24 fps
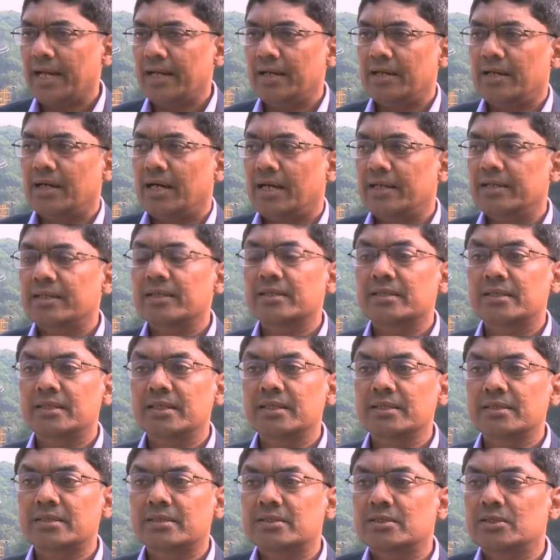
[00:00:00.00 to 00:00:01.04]
And under
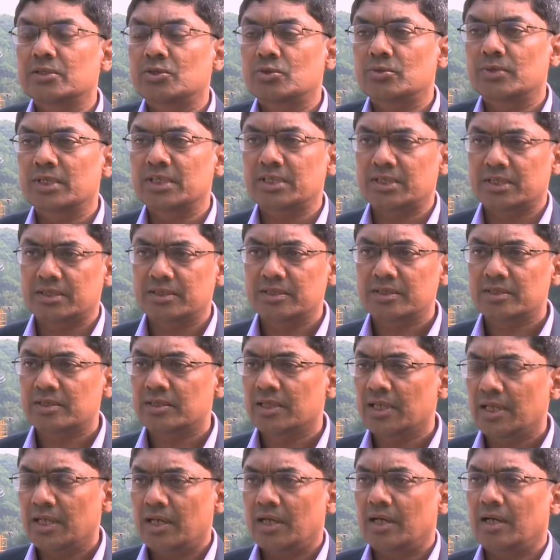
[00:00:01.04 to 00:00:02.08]
these situations,
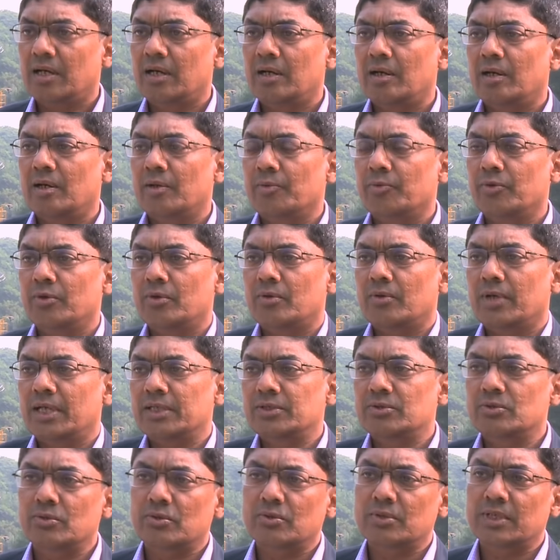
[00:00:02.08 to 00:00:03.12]
uh, you know, as
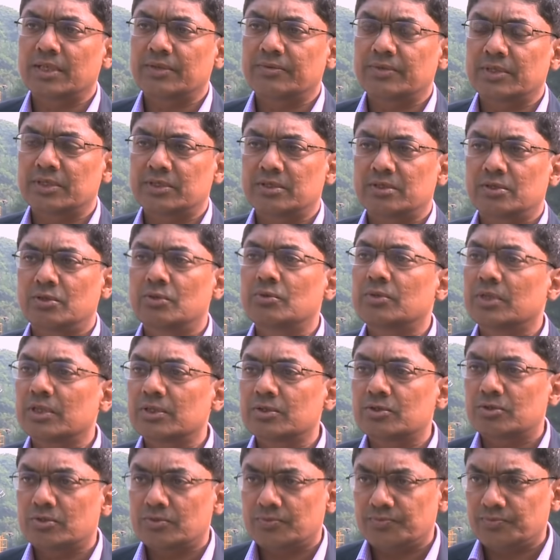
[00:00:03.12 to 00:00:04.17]
you know, there was
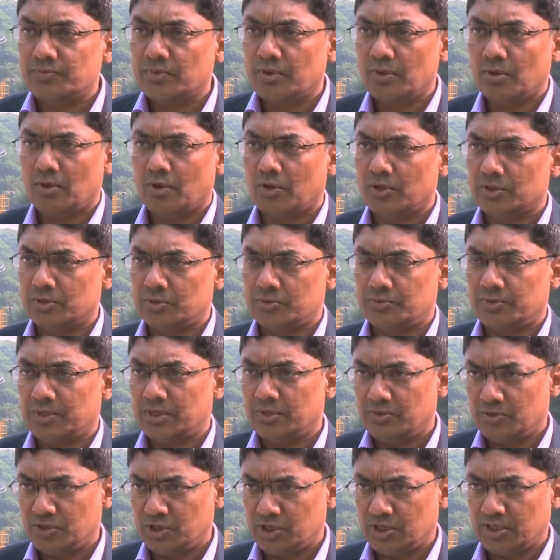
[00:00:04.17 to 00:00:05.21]
Newton's laws were
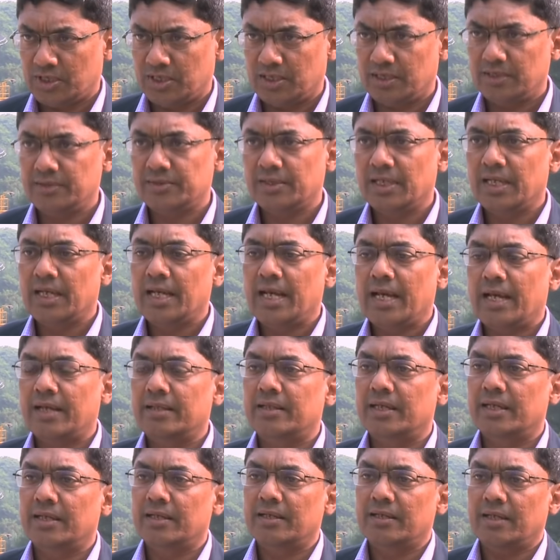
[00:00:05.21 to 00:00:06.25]
the original -huh. and
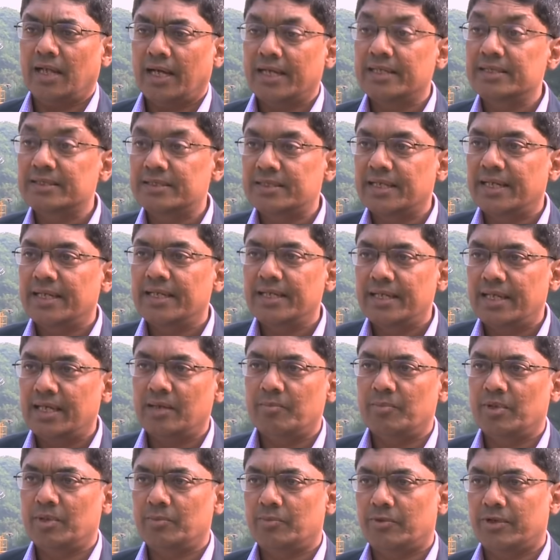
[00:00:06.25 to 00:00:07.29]
then Einstein
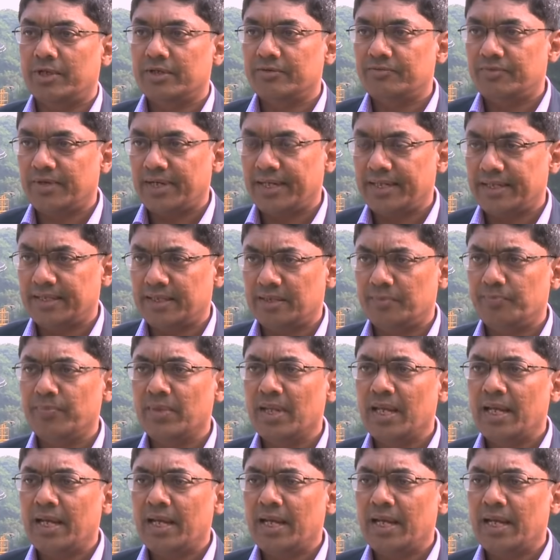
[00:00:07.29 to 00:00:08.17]
came and modified them.